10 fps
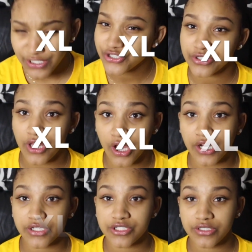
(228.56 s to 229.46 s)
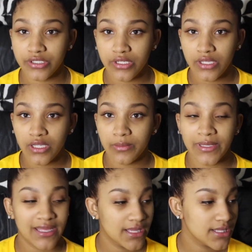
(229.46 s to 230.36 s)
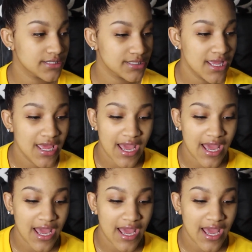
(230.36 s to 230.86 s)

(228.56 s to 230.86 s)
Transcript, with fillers: extra large because